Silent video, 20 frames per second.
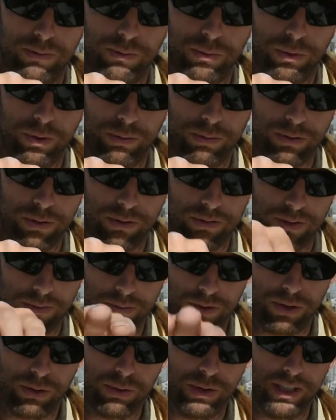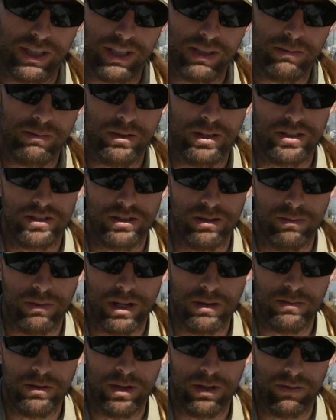waterproofing between them. So
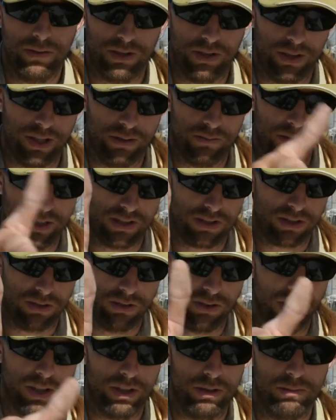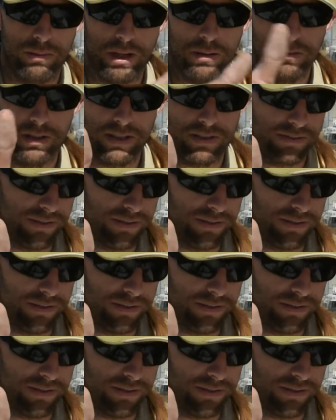maybe over time that's corroded, maybe it's